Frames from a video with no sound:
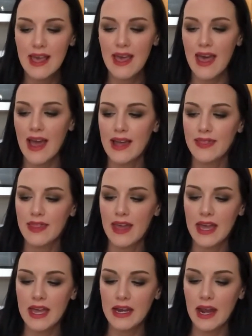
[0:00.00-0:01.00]
and
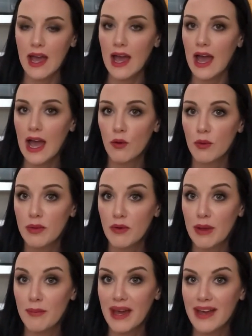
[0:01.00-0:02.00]
then I will be right back.